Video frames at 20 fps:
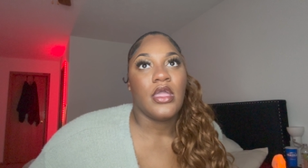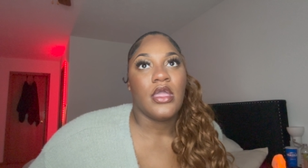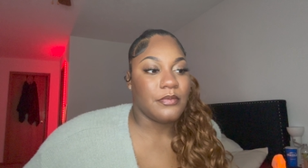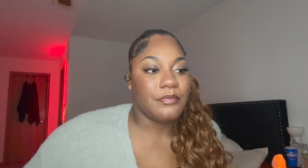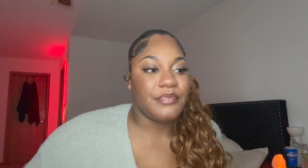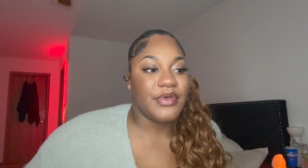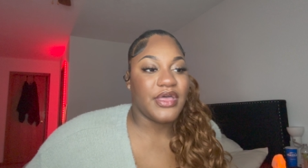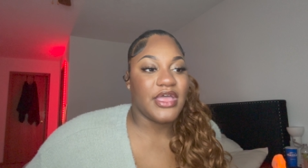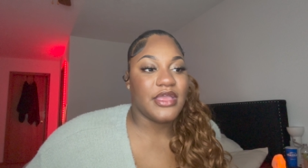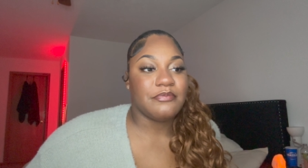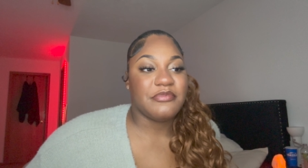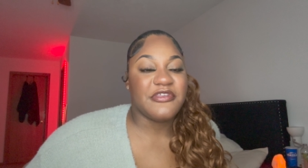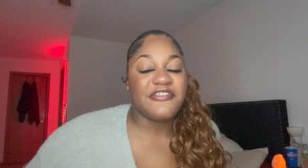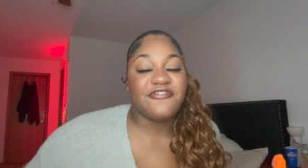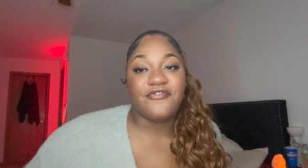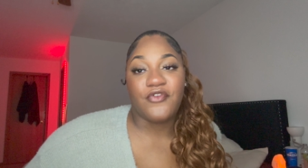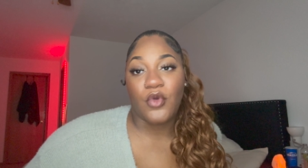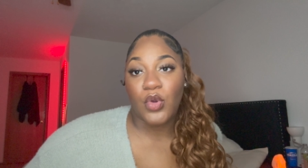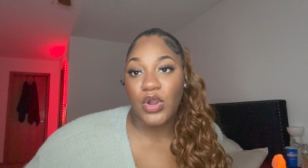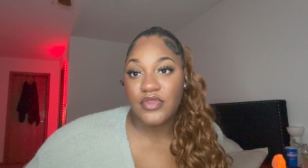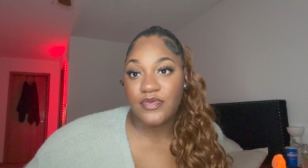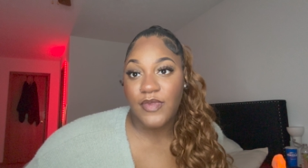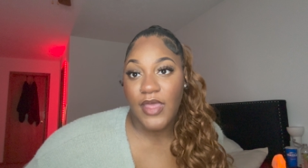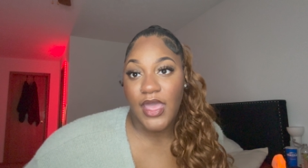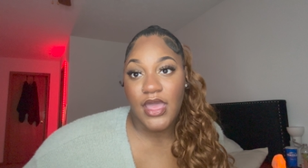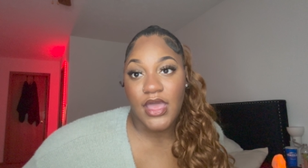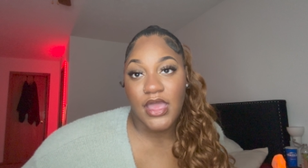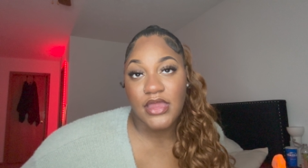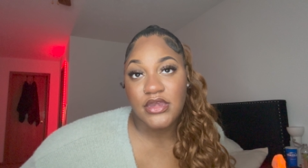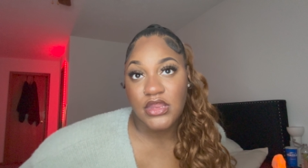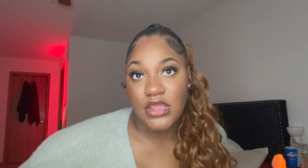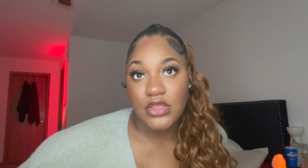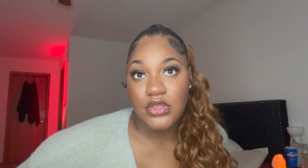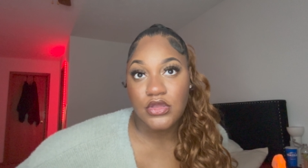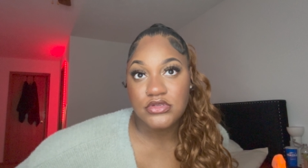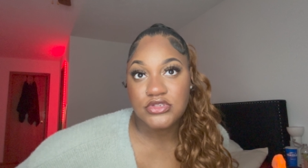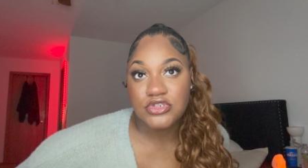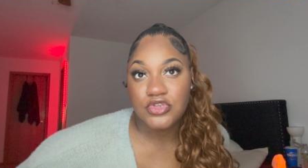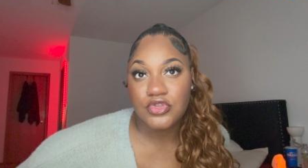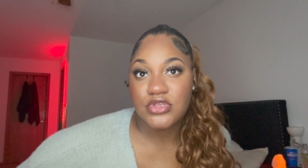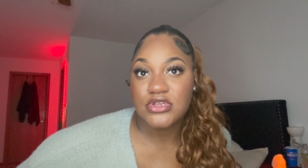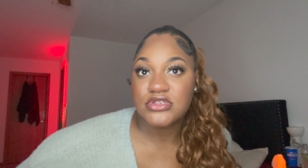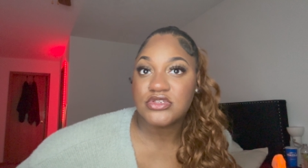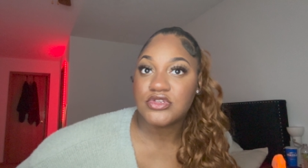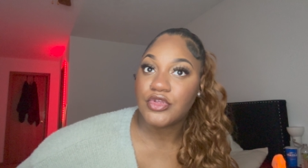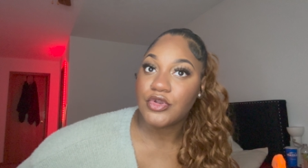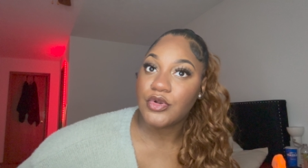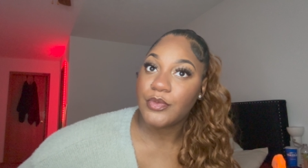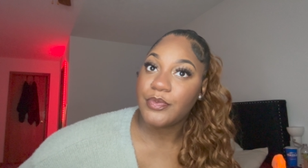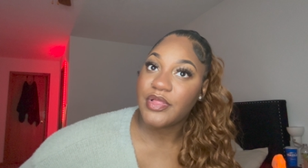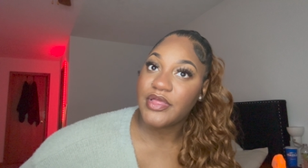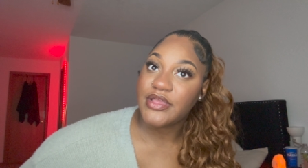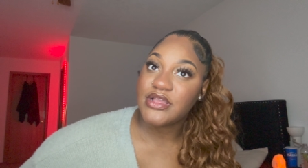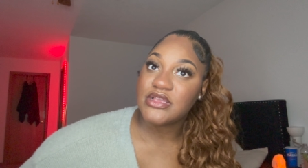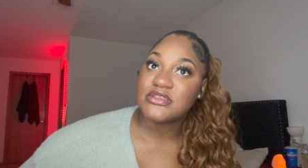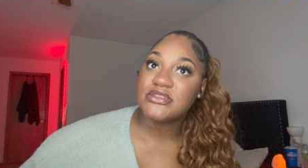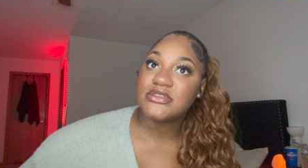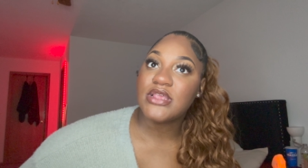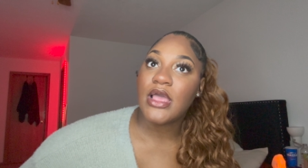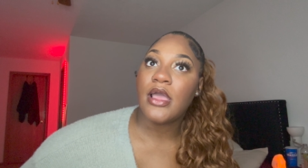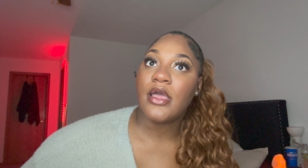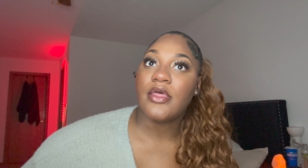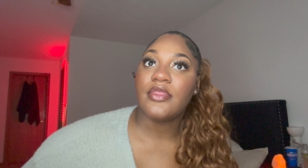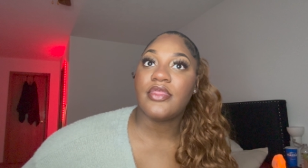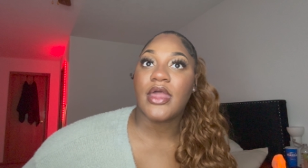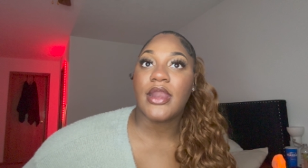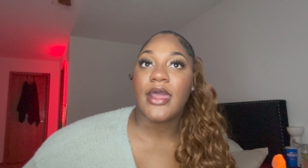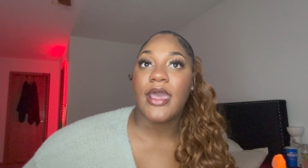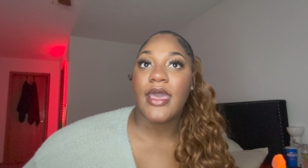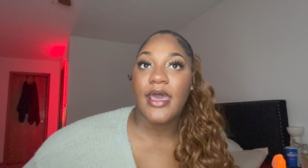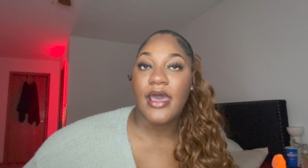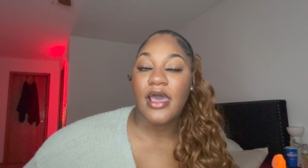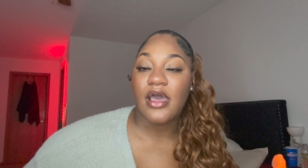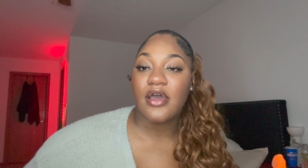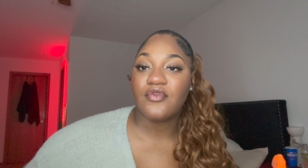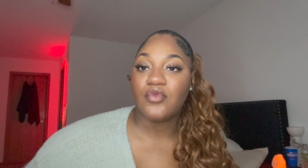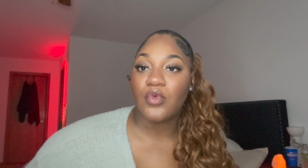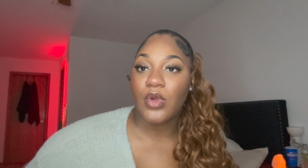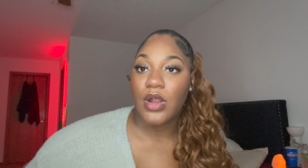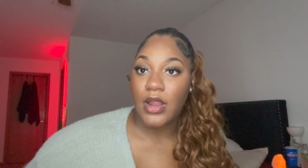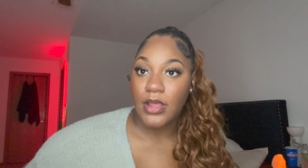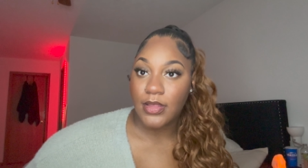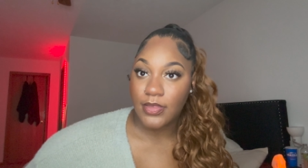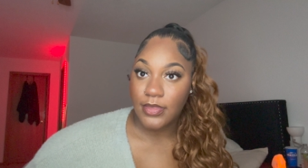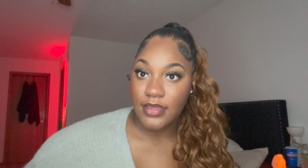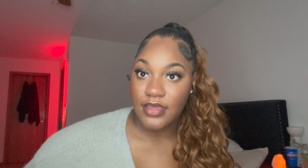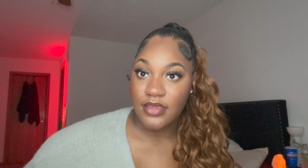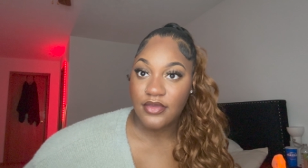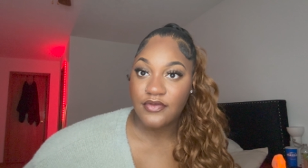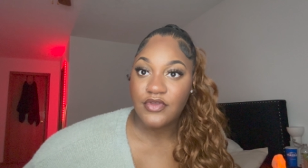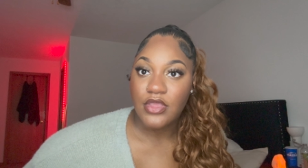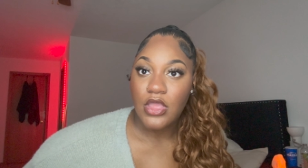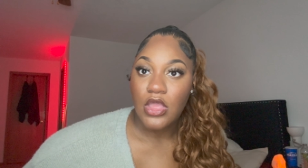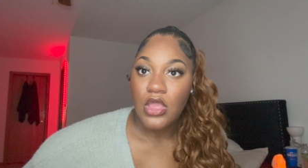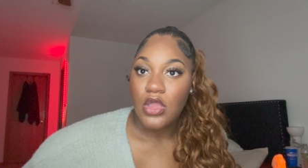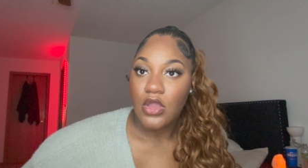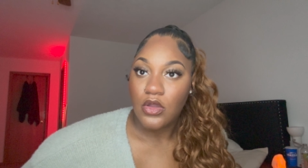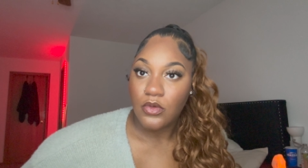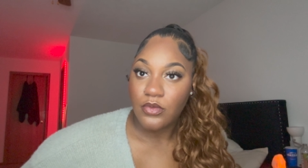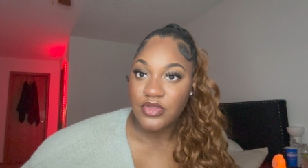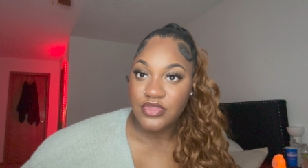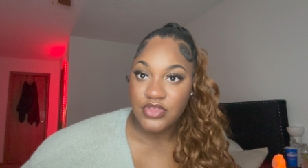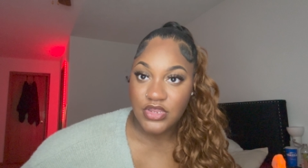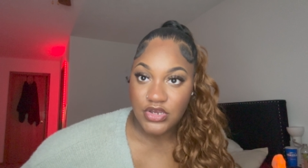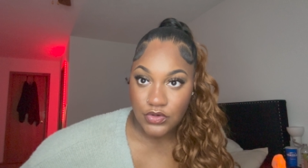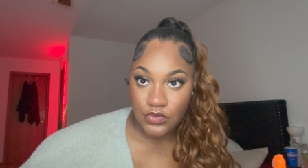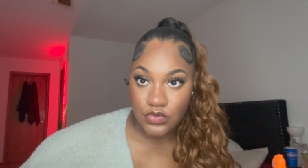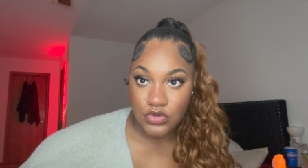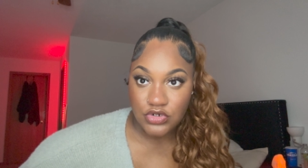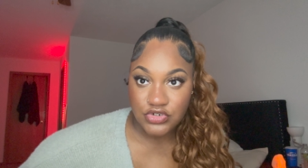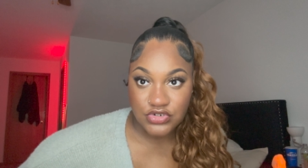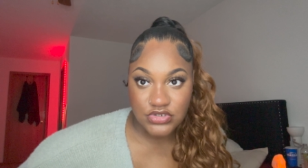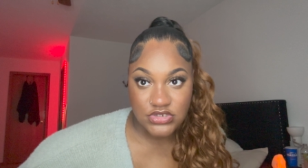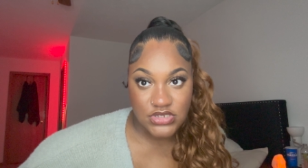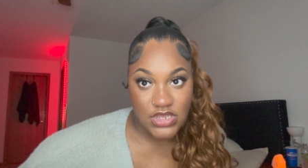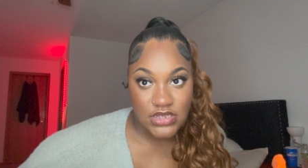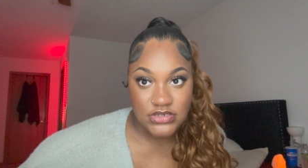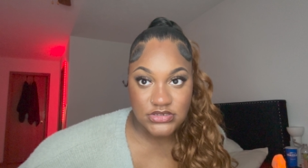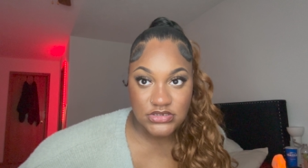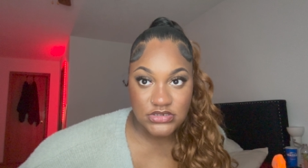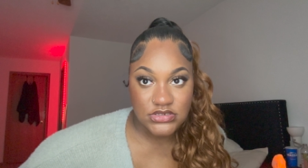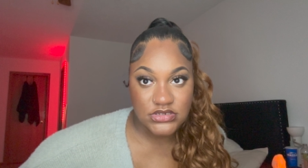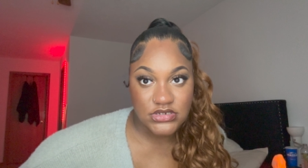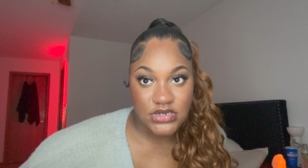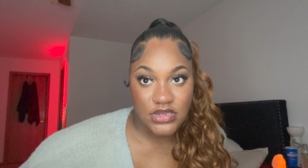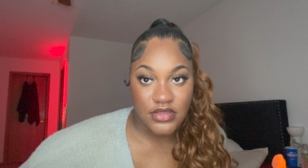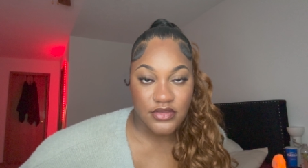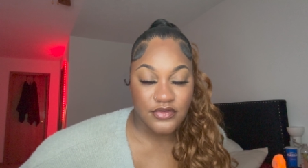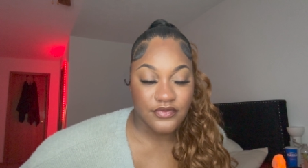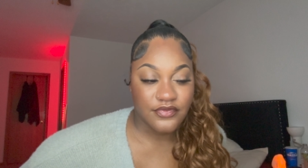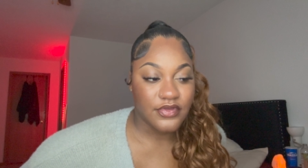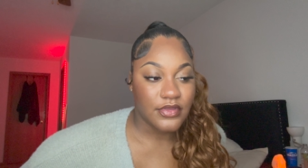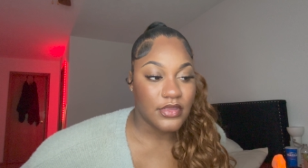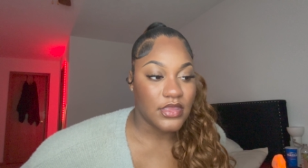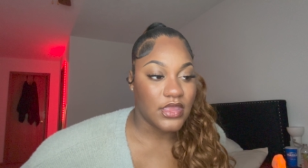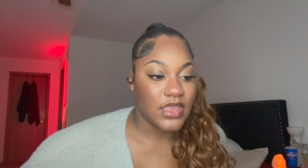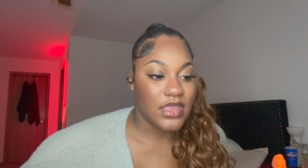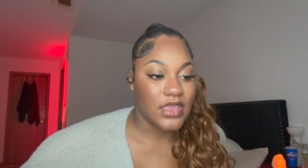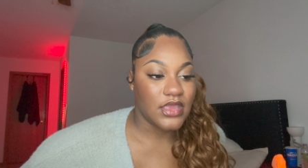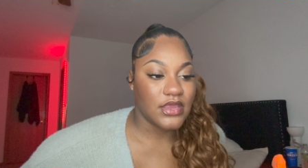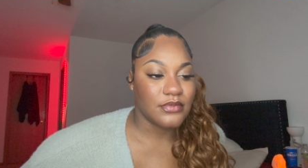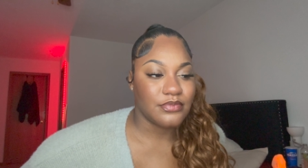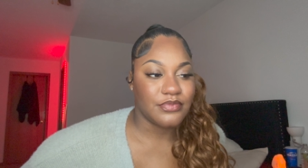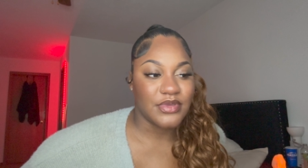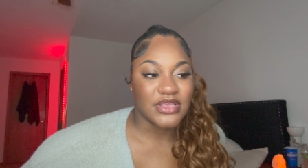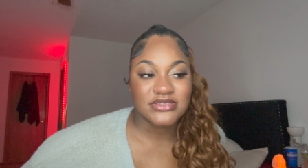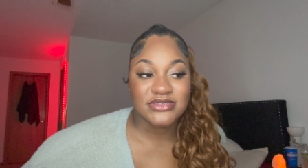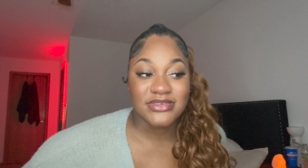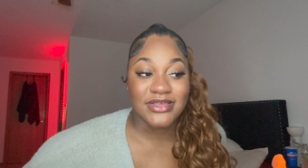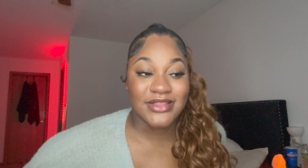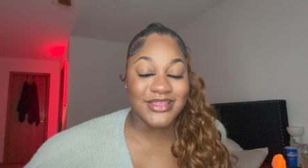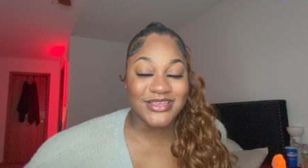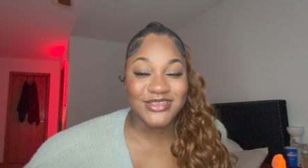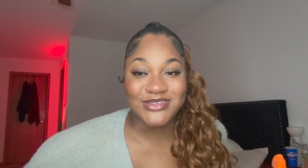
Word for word: But before that, I did go to this little place that I have where I live, where they do ultrasounds and stuff and basically